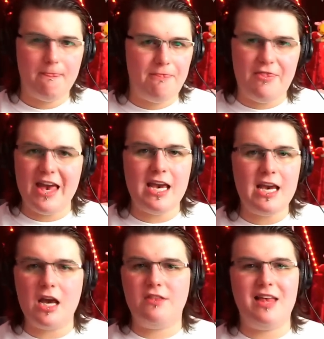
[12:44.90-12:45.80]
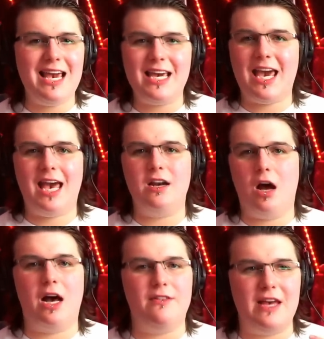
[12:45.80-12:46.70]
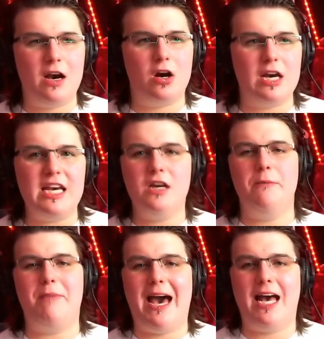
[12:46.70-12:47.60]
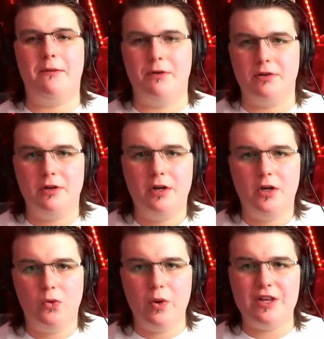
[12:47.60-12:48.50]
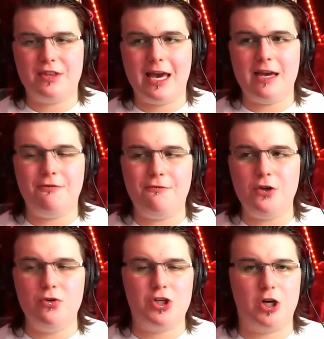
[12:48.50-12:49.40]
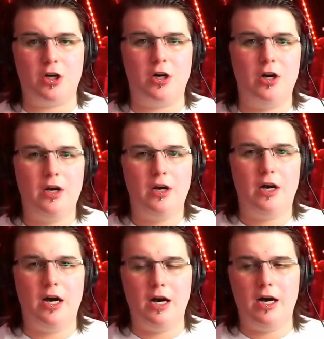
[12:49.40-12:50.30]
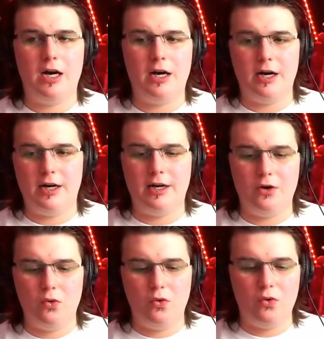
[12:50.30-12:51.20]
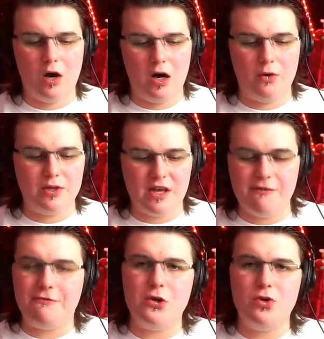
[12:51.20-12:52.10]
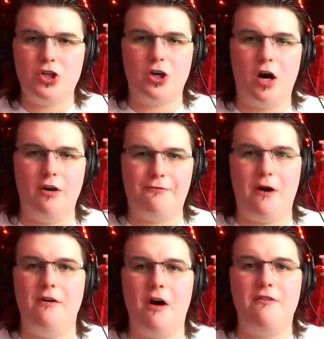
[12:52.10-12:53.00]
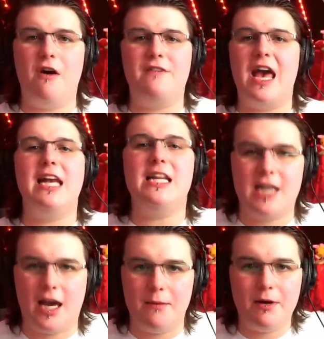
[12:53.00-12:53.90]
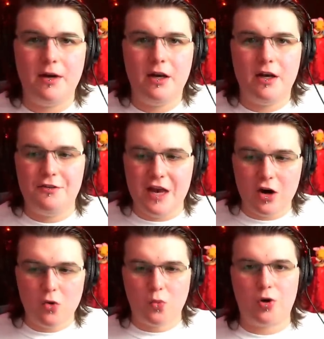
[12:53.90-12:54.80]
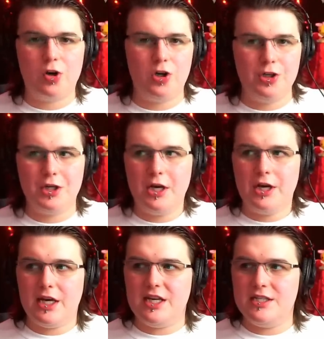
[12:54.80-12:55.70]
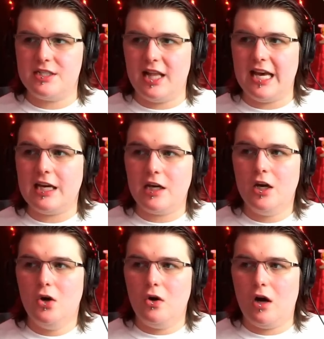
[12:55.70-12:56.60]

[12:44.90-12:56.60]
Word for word: they, they cannot, they are incompatible with a future, uh, uh, uh with a future of, of, of any type. Their world is like